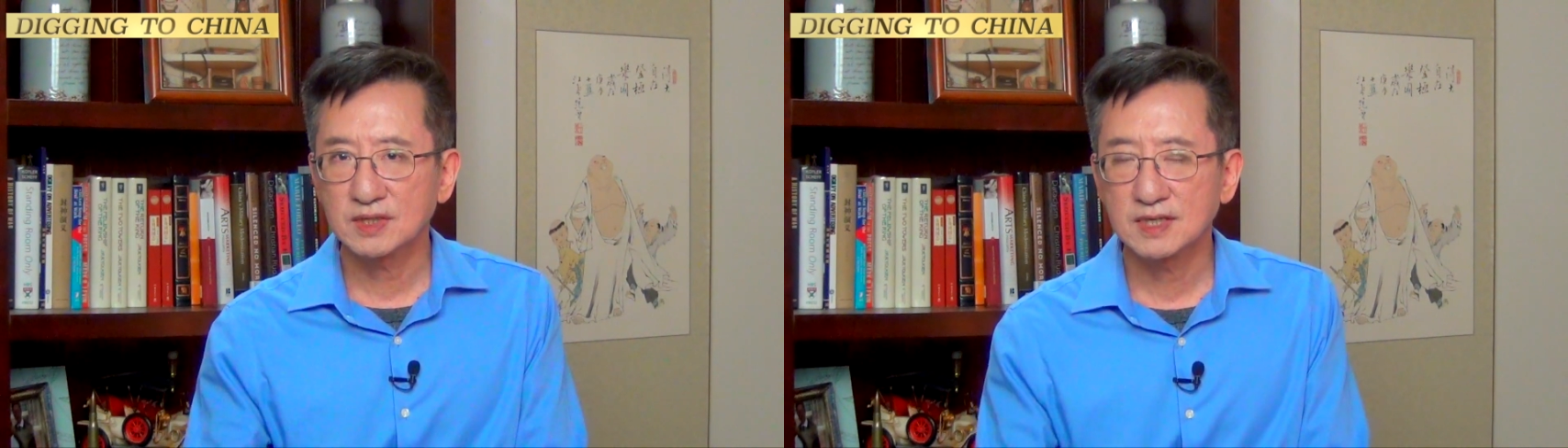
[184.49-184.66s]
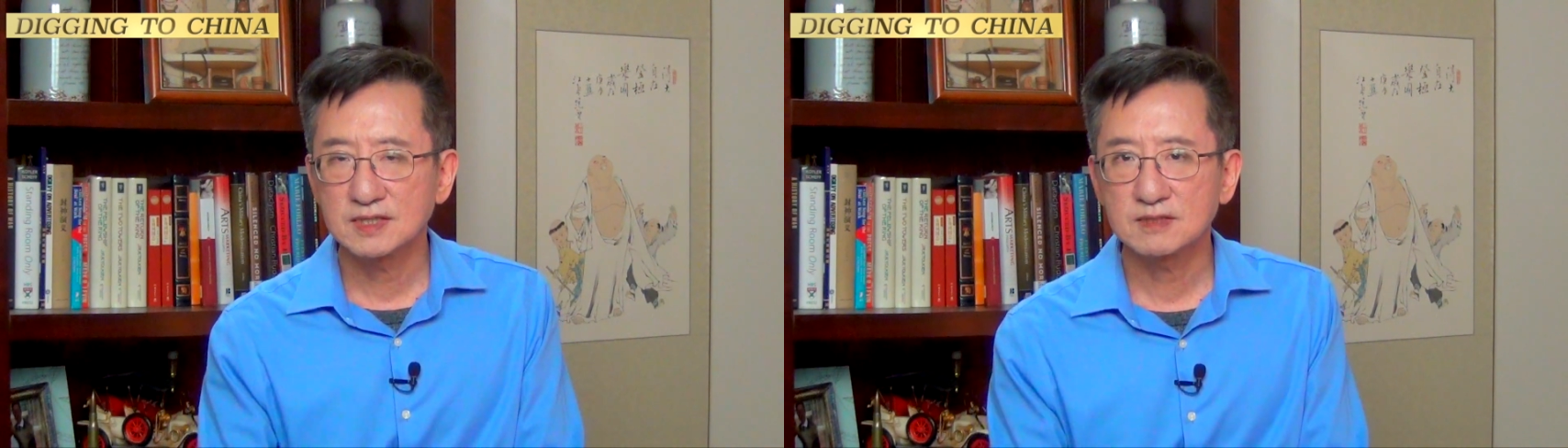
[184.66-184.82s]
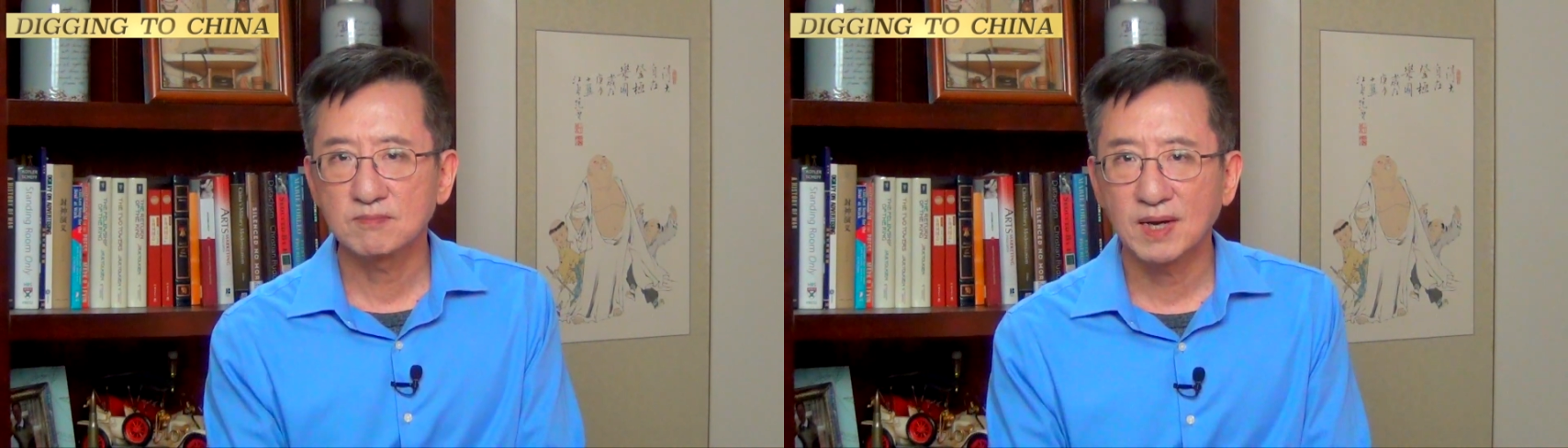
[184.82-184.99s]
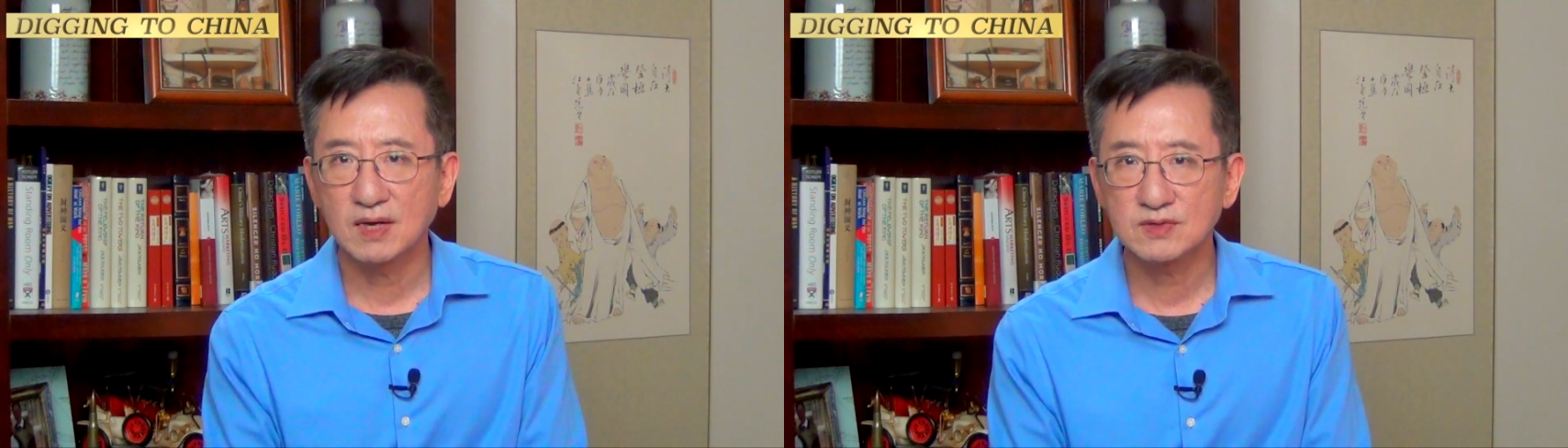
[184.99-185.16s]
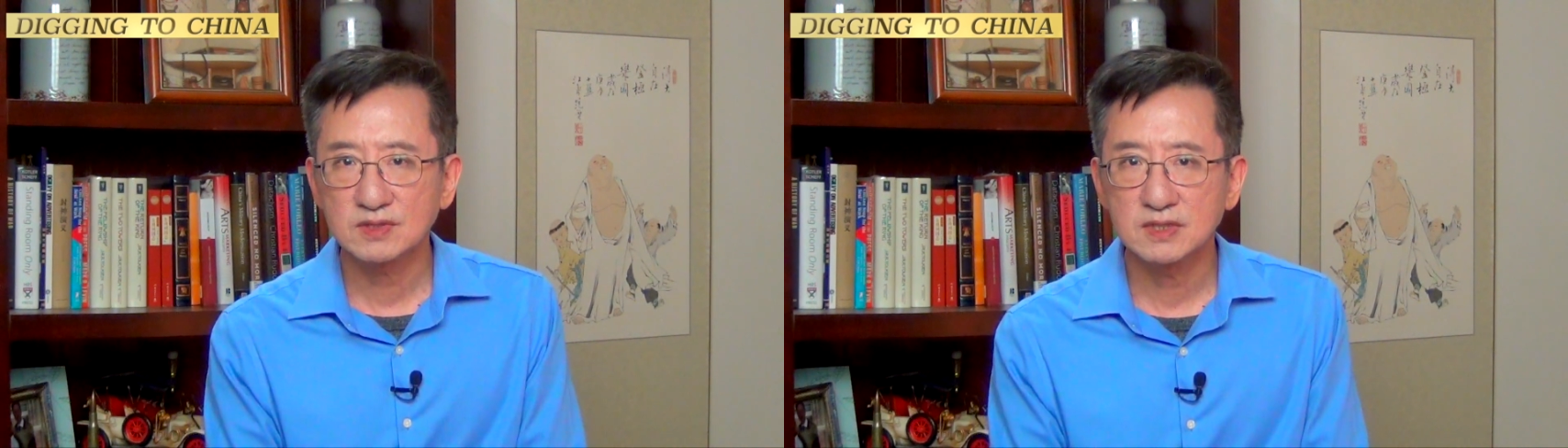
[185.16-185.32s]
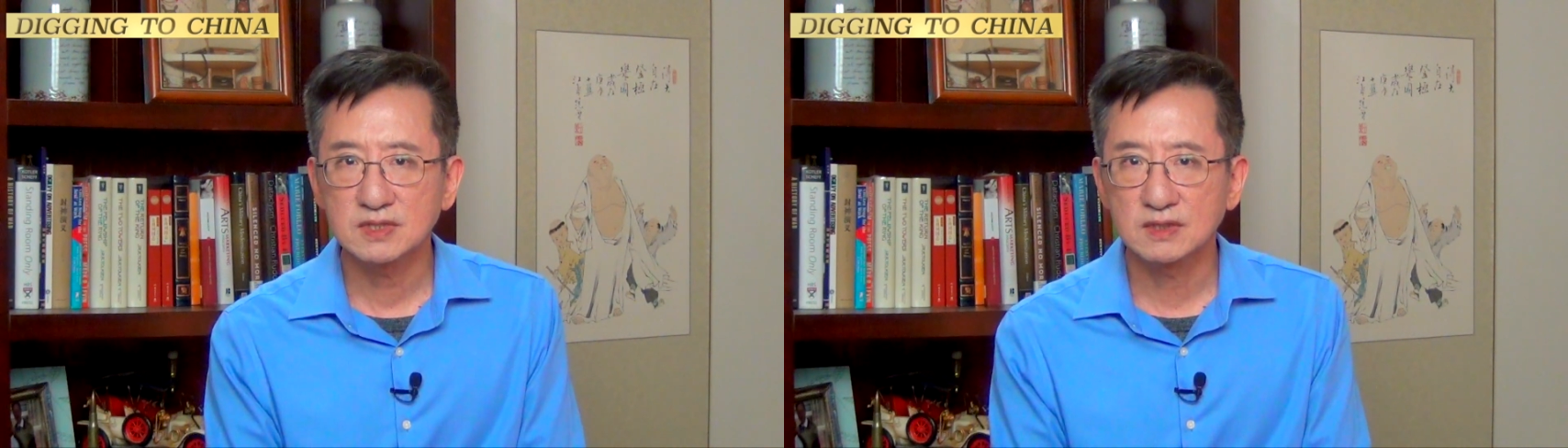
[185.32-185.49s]
their
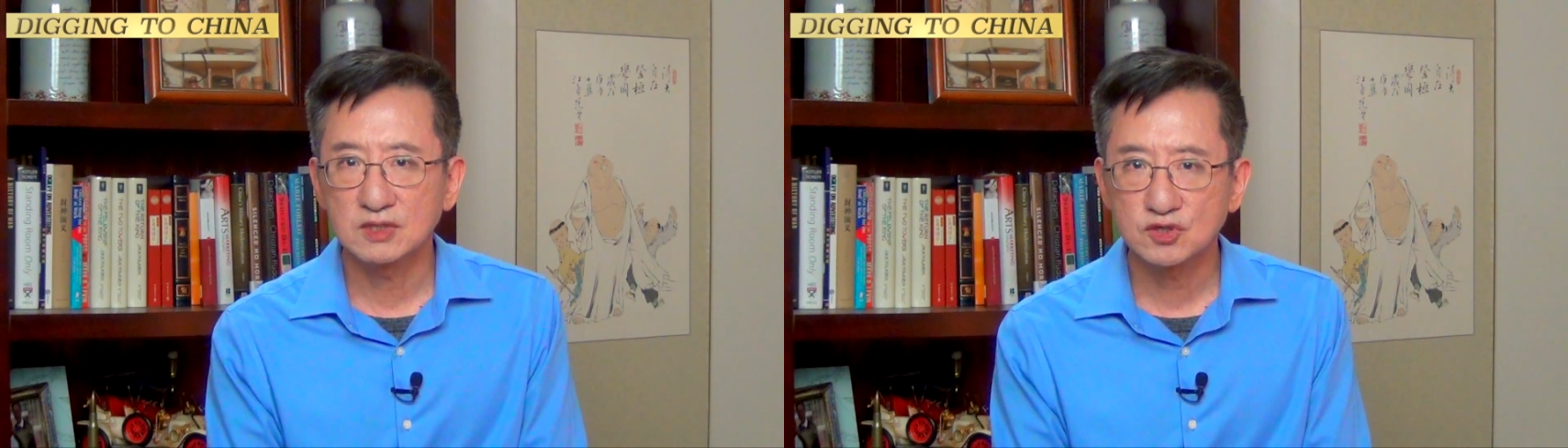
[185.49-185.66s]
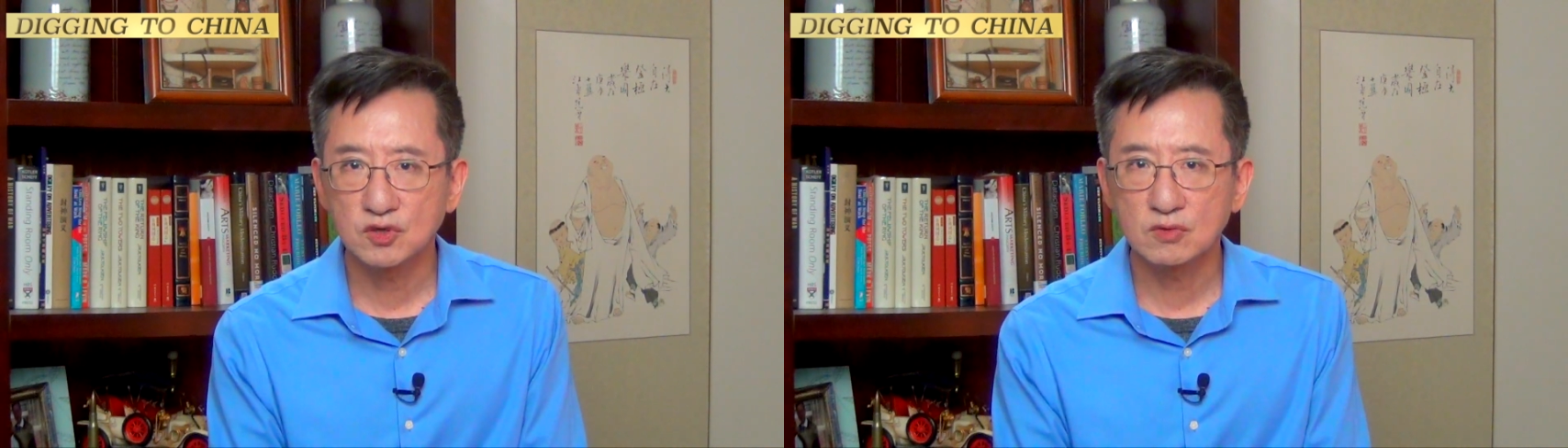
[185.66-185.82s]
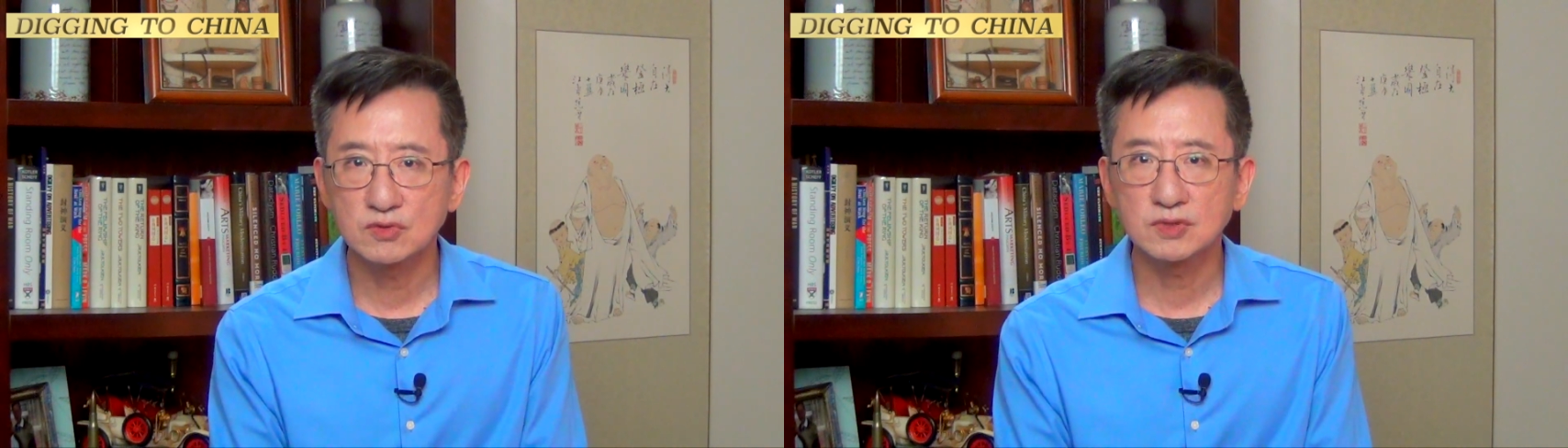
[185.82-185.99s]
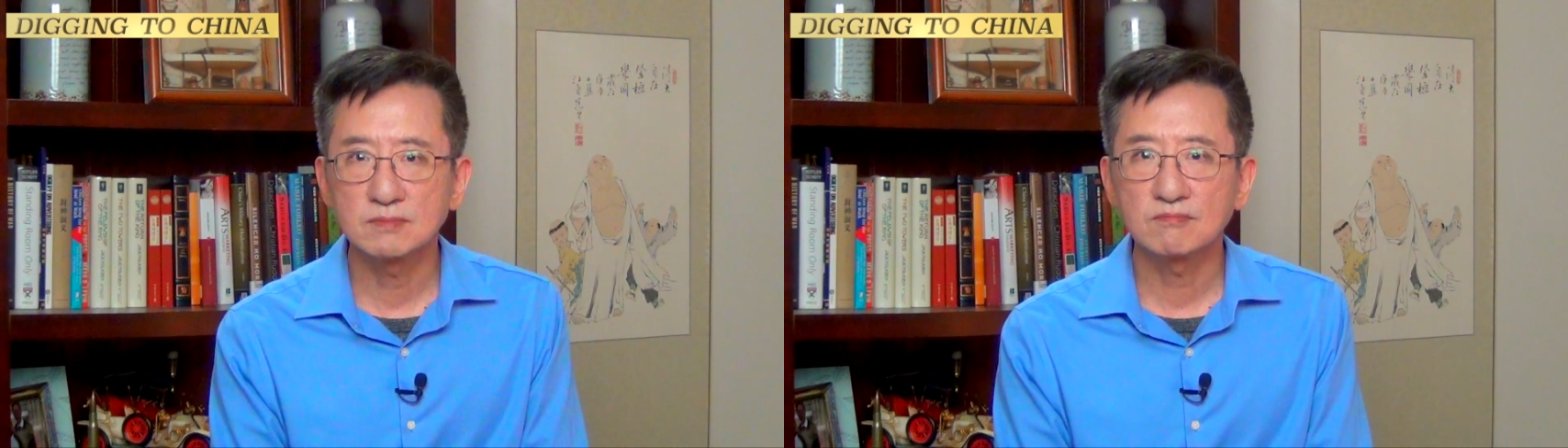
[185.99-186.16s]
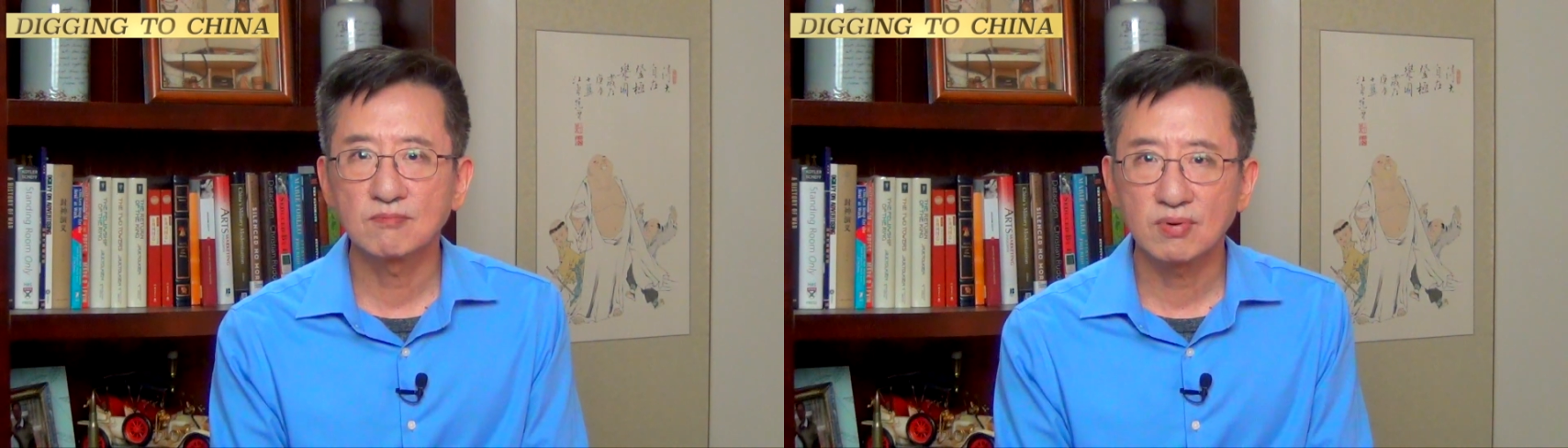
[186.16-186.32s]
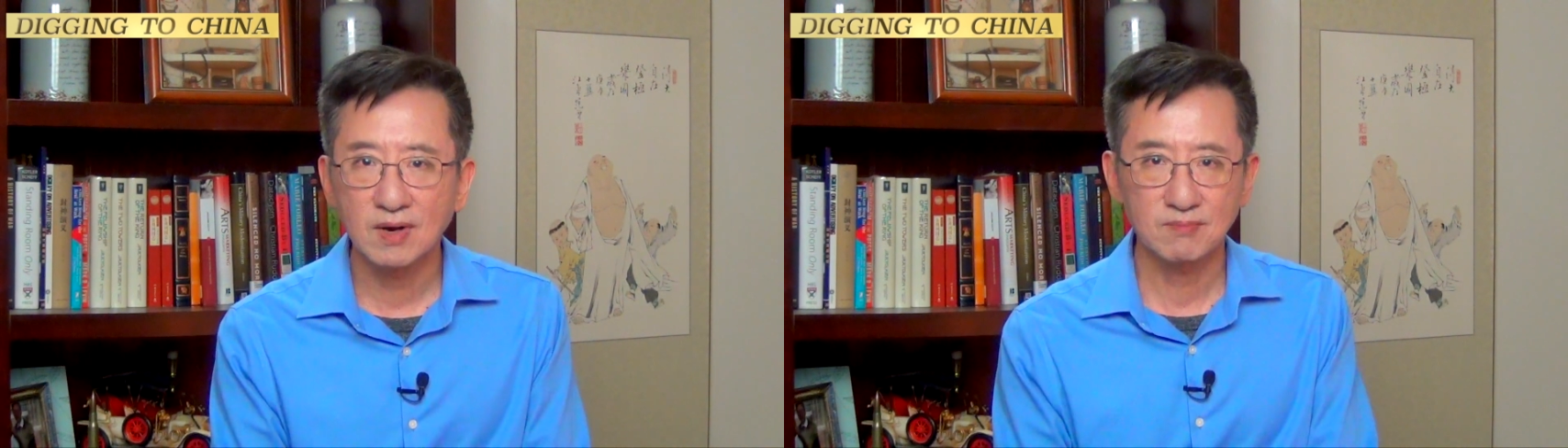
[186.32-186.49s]
spouses and
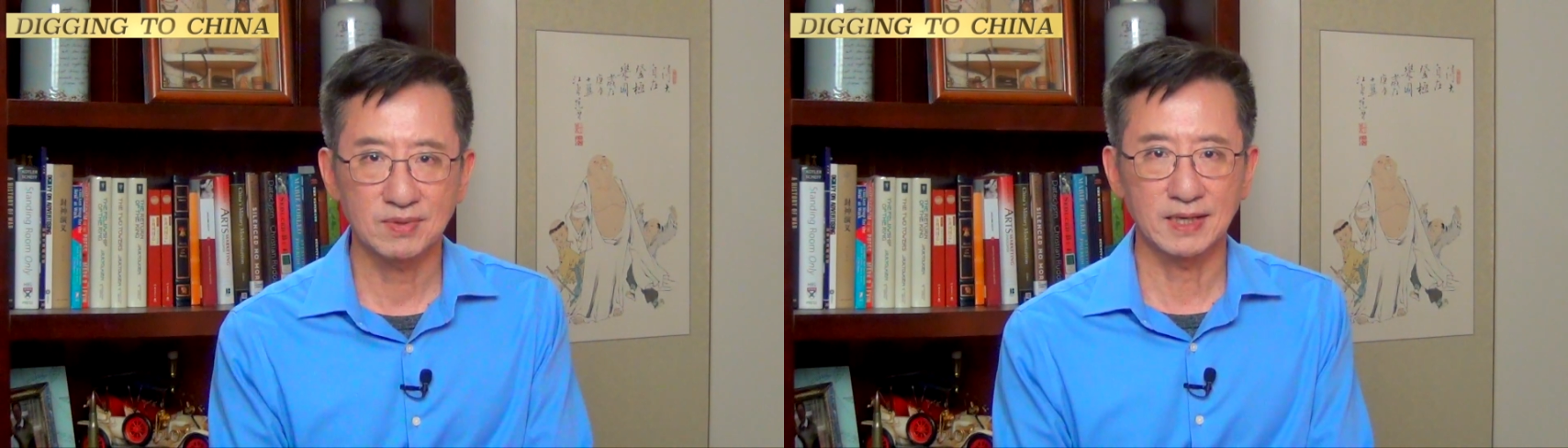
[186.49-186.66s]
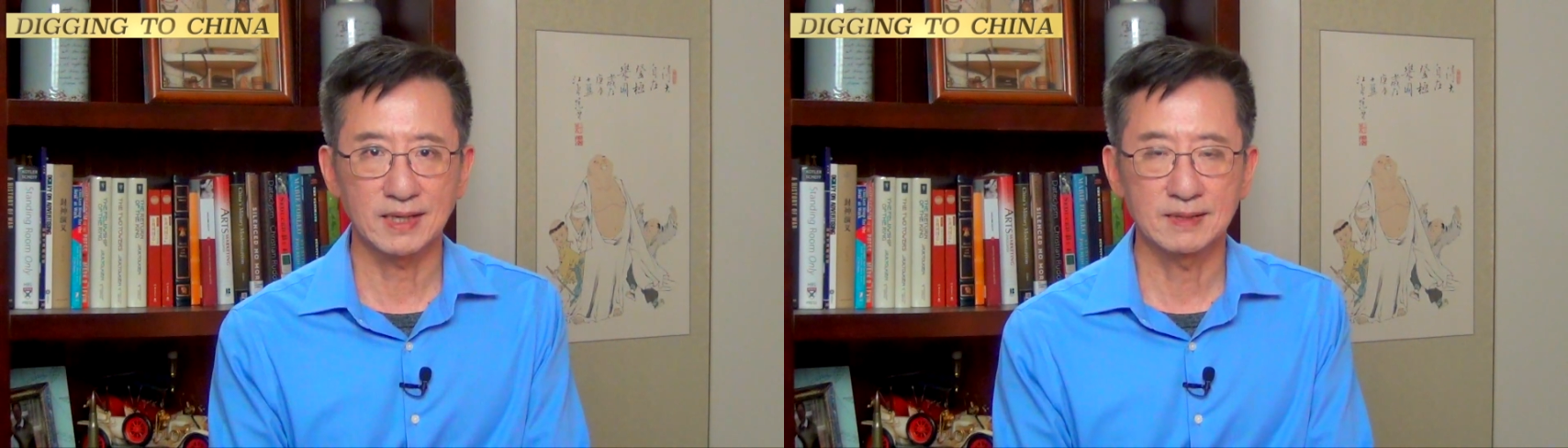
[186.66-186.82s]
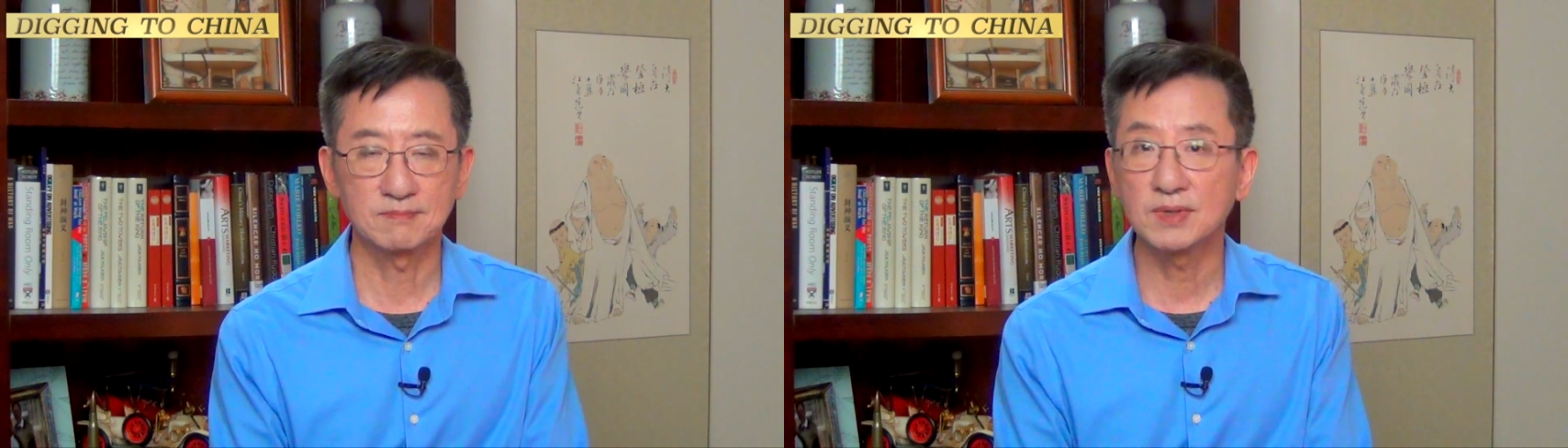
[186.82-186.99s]
children properly,